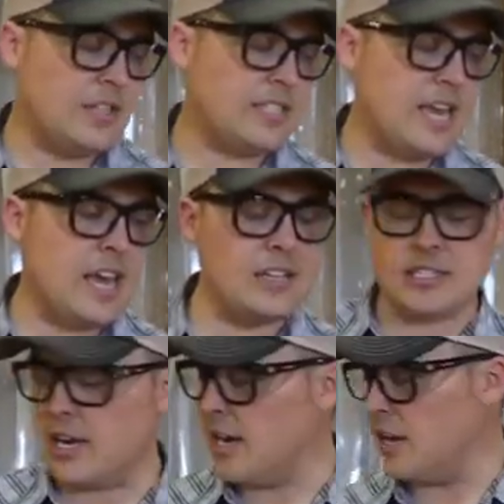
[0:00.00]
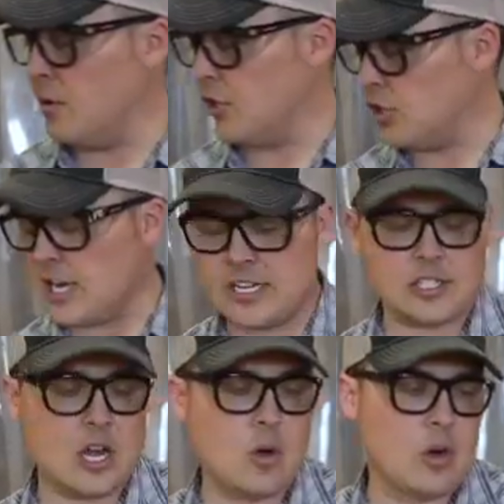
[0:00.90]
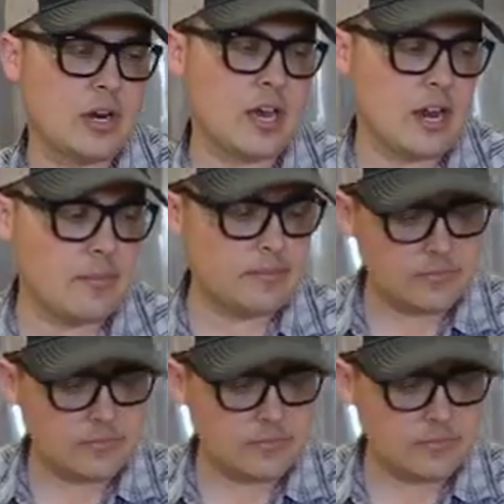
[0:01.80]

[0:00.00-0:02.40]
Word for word: these ends that I did with the chainsaw, I wanna kind of